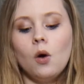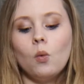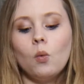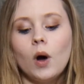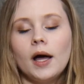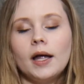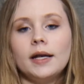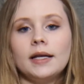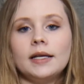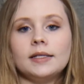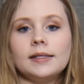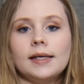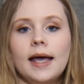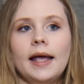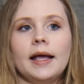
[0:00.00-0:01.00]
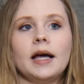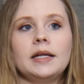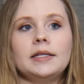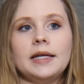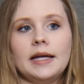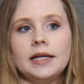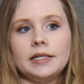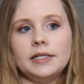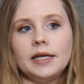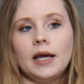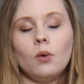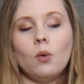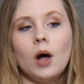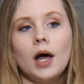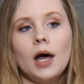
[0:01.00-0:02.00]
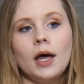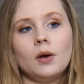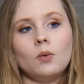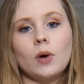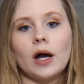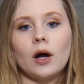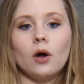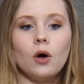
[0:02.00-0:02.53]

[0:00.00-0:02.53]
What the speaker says: One is like a day-to-day one where,